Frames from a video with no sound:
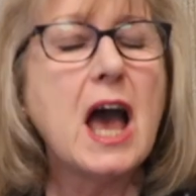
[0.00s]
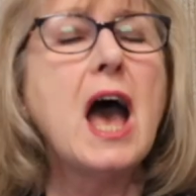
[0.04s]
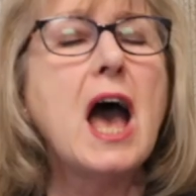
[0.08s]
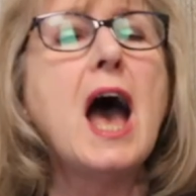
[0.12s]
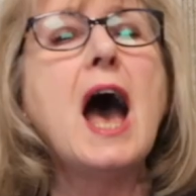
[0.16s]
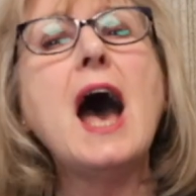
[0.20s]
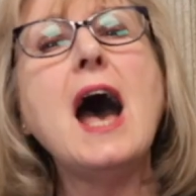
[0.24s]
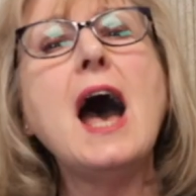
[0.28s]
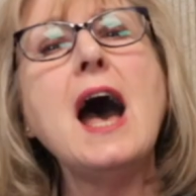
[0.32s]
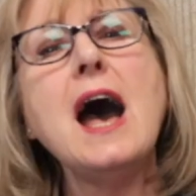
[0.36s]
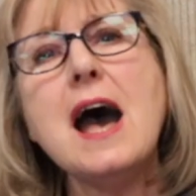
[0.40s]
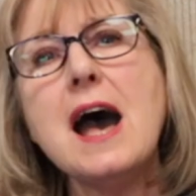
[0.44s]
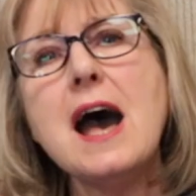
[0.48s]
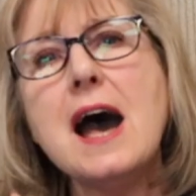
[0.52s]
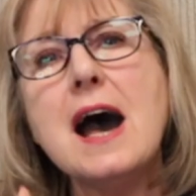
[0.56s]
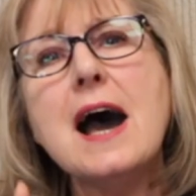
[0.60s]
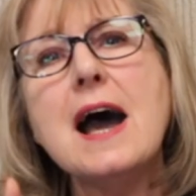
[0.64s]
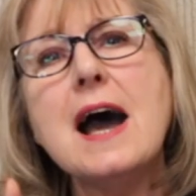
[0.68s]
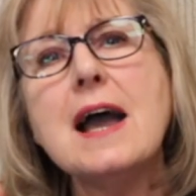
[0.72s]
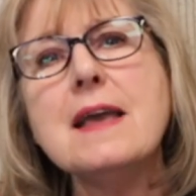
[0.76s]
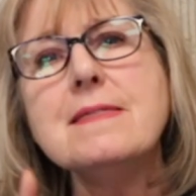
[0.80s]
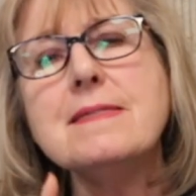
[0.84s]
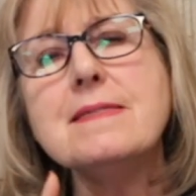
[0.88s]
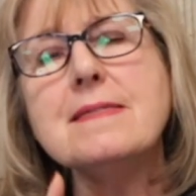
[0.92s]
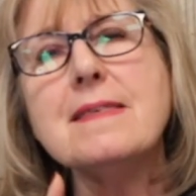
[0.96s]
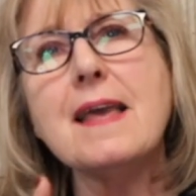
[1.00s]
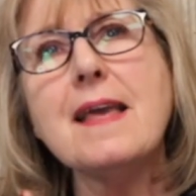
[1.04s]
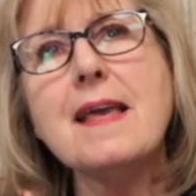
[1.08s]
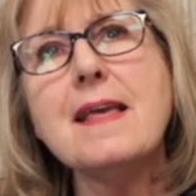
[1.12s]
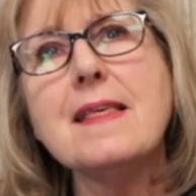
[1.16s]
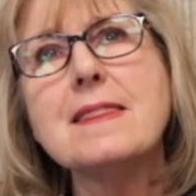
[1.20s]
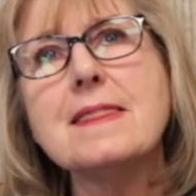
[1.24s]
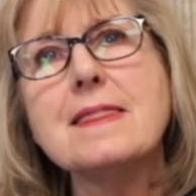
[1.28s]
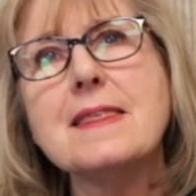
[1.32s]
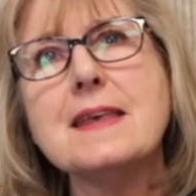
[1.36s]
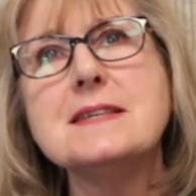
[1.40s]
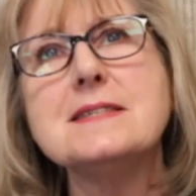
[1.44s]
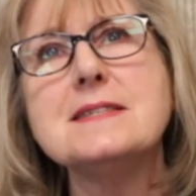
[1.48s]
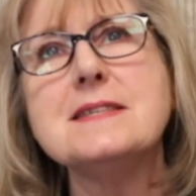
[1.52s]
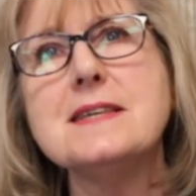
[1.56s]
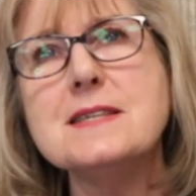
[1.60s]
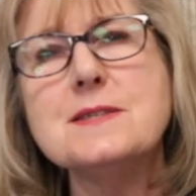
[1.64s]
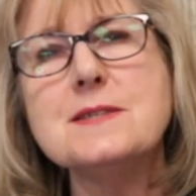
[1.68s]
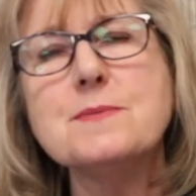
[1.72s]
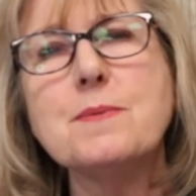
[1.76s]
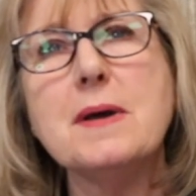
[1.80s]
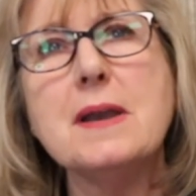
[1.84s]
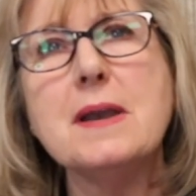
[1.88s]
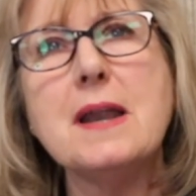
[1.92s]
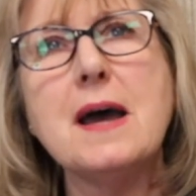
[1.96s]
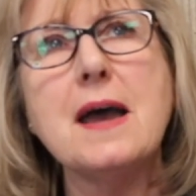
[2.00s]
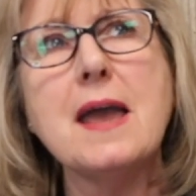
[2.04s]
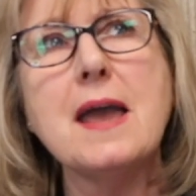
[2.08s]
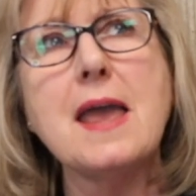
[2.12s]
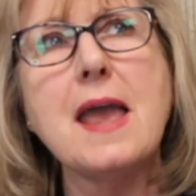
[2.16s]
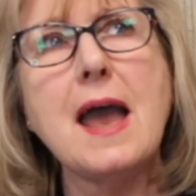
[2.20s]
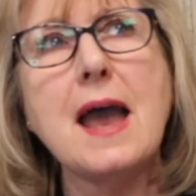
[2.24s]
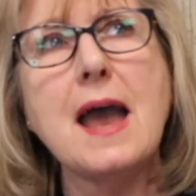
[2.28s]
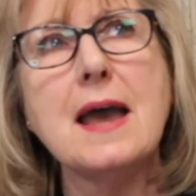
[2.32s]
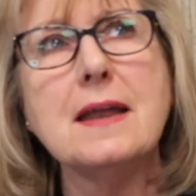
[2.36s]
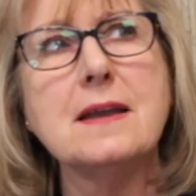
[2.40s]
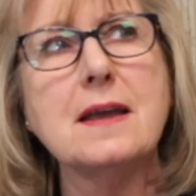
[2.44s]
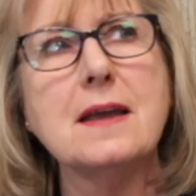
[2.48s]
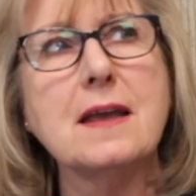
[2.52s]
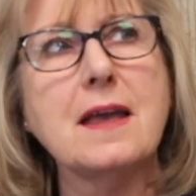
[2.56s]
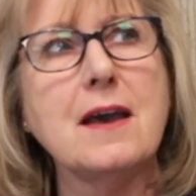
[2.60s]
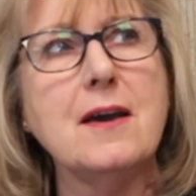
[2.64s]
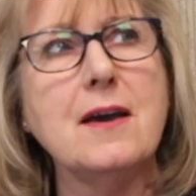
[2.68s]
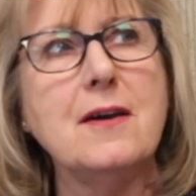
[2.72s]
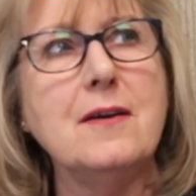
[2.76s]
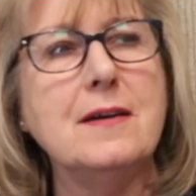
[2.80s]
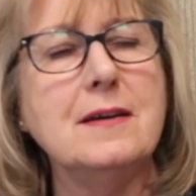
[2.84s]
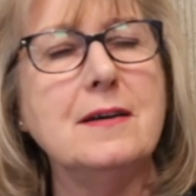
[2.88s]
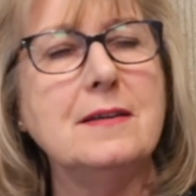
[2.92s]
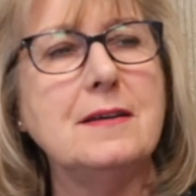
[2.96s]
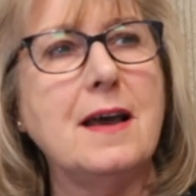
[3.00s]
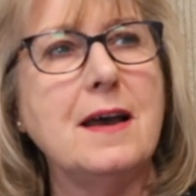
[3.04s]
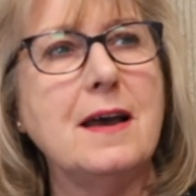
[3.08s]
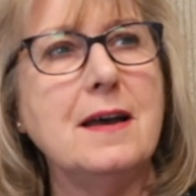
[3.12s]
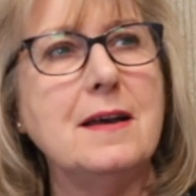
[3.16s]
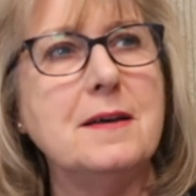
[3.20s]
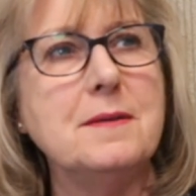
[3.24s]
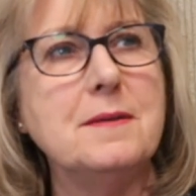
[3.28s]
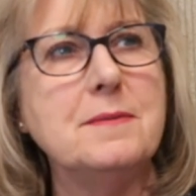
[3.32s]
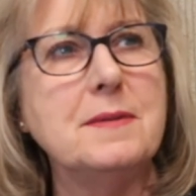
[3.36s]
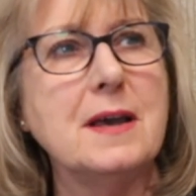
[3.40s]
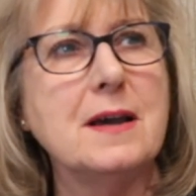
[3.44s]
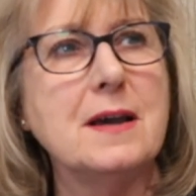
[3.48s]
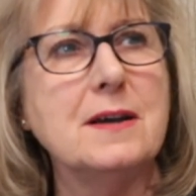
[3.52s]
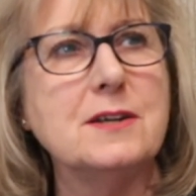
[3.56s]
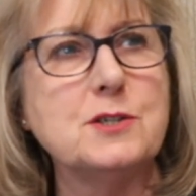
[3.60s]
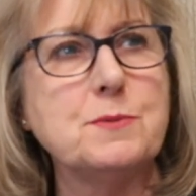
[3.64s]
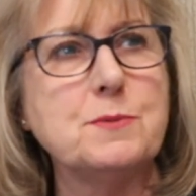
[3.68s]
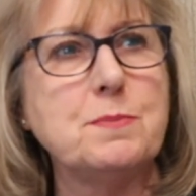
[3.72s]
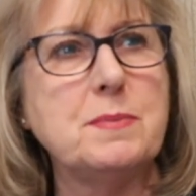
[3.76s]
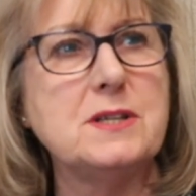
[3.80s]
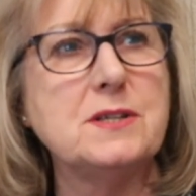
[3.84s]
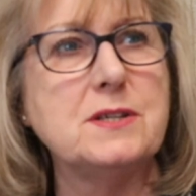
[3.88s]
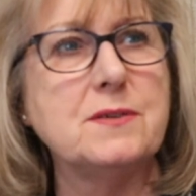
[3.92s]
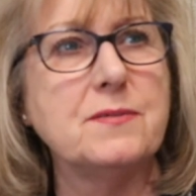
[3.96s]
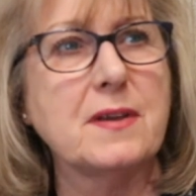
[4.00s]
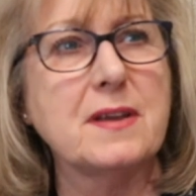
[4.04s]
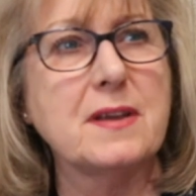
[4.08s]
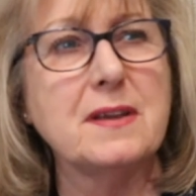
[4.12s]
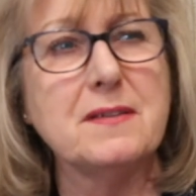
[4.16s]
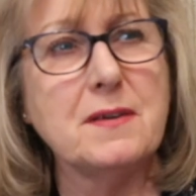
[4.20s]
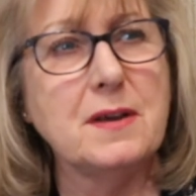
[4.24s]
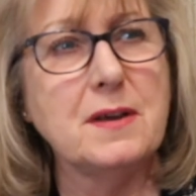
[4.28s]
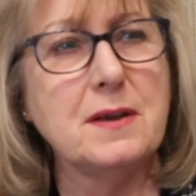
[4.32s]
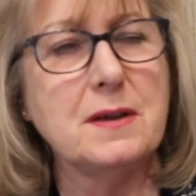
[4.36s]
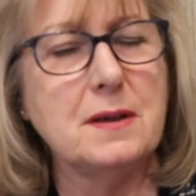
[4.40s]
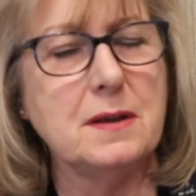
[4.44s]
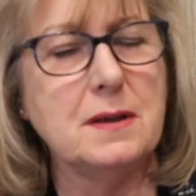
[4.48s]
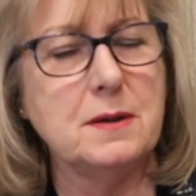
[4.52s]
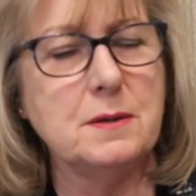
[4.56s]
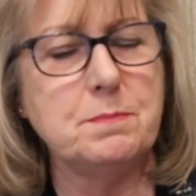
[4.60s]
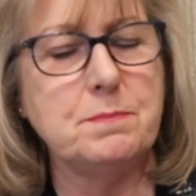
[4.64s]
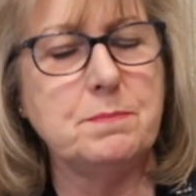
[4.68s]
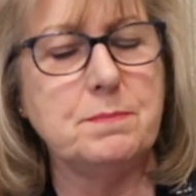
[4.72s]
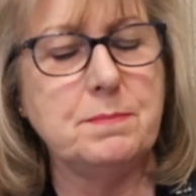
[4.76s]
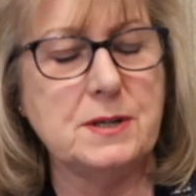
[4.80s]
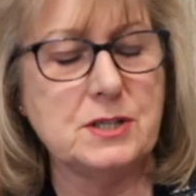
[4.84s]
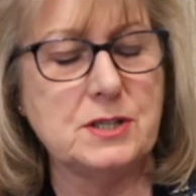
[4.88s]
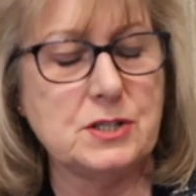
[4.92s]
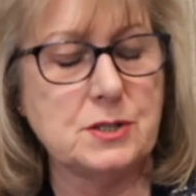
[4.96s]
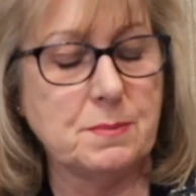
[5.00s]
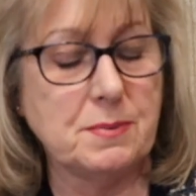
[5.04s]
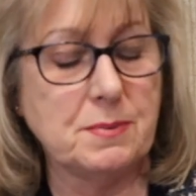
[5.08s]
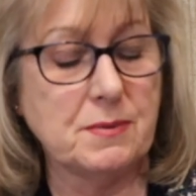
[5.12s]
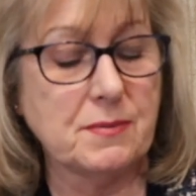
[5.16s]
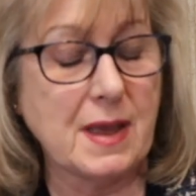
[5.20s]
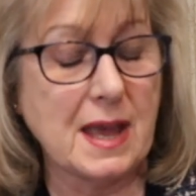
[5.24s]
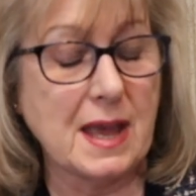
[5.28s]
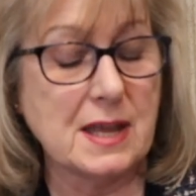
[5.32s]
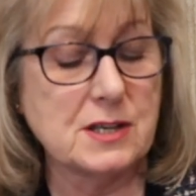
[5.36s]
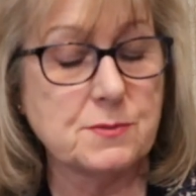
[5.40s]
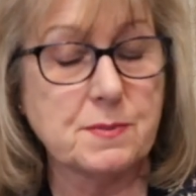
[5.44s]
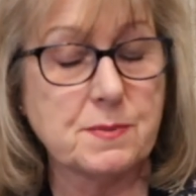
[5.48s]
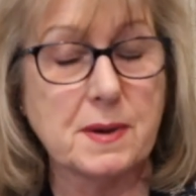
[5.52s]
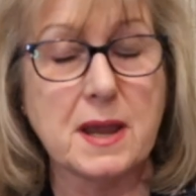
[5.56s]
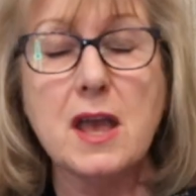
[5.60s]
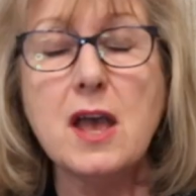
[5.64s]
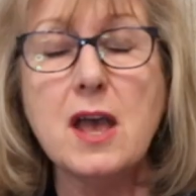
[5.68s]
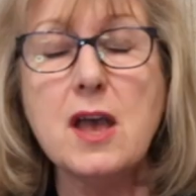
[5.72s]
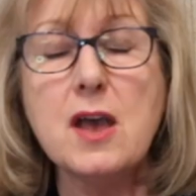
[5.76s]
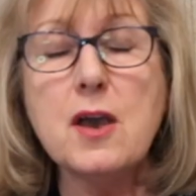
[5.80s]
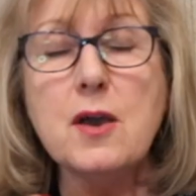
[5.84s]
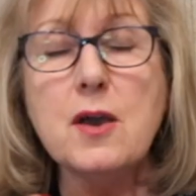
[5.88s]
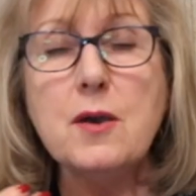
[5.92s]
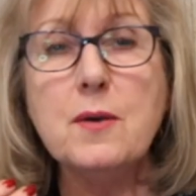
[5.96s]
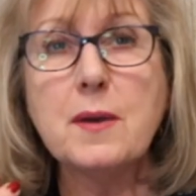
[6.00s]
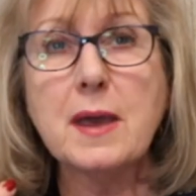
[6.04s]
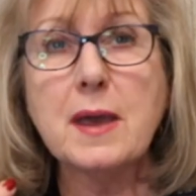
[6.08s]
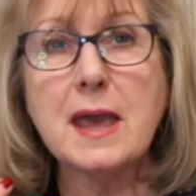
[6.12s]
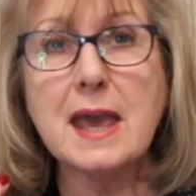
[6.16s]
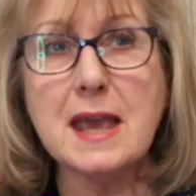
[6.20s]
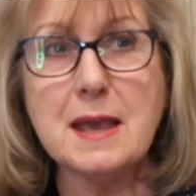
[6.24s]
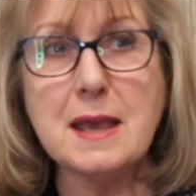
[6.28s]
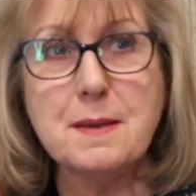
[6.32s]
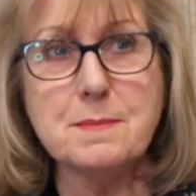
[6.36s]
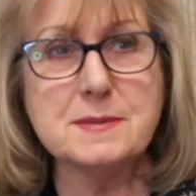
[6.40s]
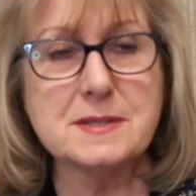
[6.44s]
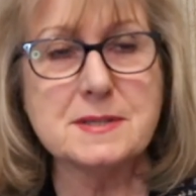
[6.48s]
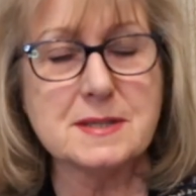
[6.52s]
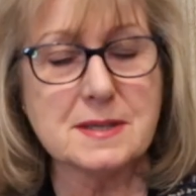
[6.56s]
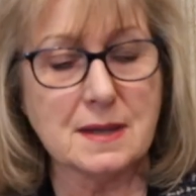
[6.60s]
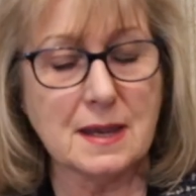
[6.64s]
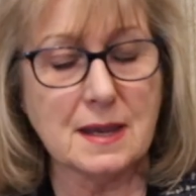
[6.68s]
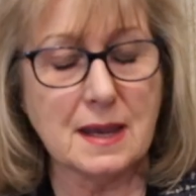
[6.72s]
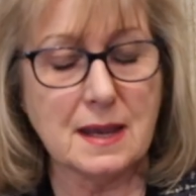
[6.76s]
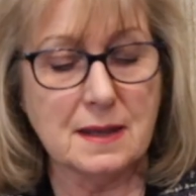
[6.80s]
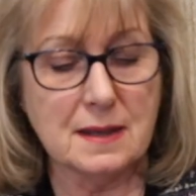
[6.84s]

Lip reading: Ah, I think this is when I had a go at the Archbishop Bishop of Canterbury, who keeps